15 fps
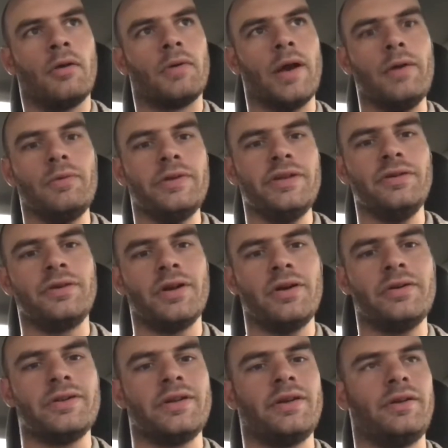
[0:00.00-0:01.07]
right when you
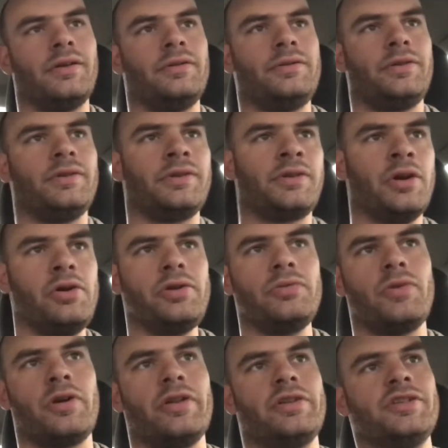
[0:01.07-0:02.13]
go to
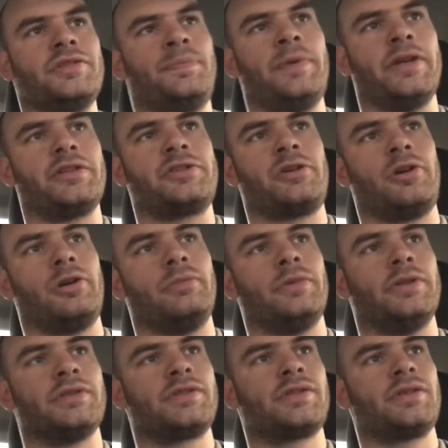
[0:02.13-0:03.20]
one of these big
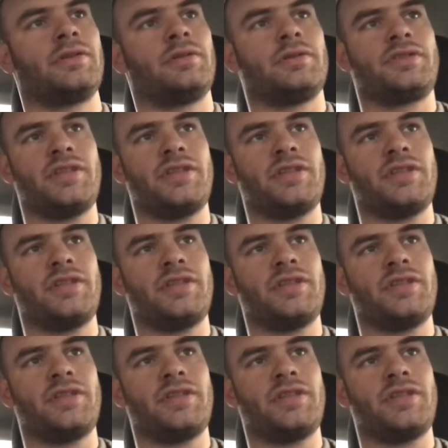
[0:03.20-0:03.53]
tournaments.